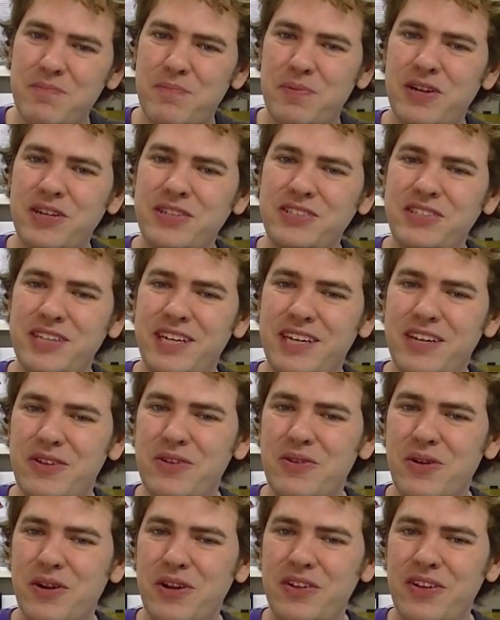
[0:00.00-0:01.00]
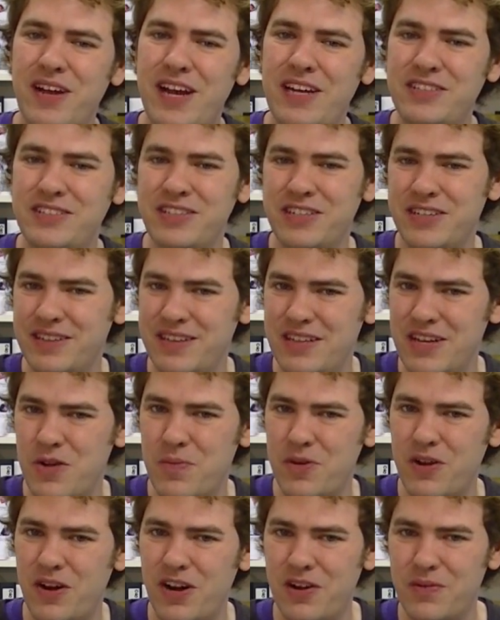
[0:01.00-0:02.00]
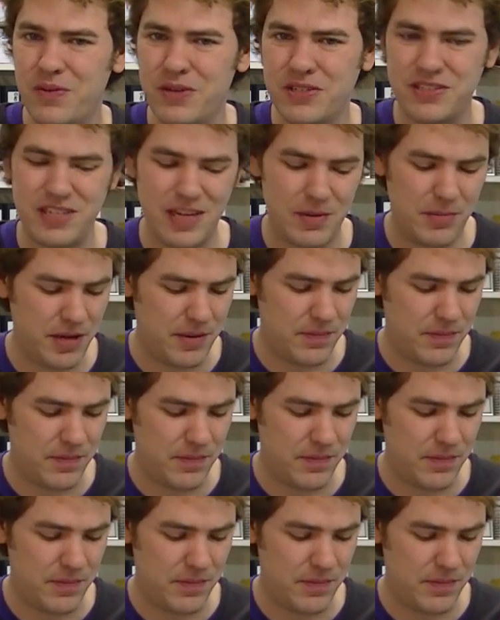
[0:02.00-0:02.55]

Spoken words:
person in New York last year at the Open Hardware Summit.